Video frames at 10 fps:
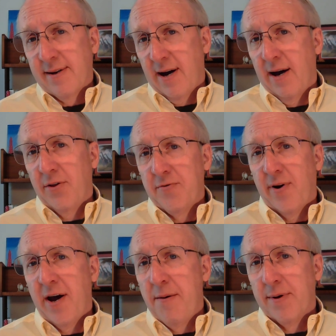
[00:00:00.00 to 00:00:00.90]
the College
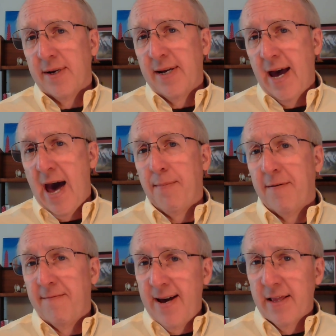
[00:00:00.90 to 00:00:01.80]
Viability app
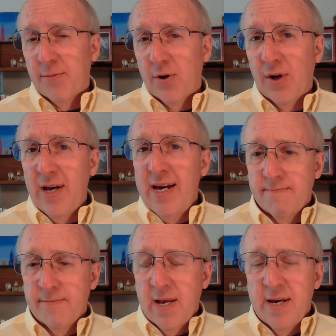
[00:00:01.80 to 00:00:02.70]
available
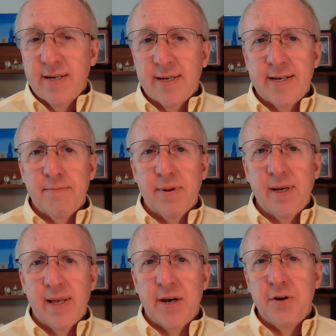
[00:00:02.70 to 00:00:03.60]
to simply
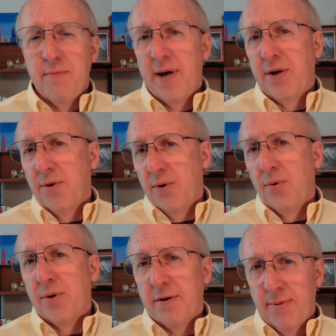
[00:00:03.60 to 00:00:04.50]
let you make your
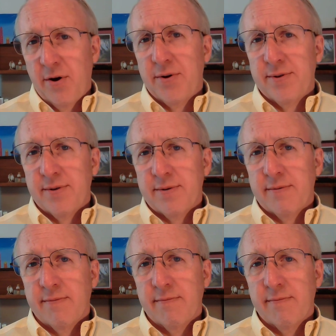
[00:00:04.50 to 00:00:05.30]
own comparisons.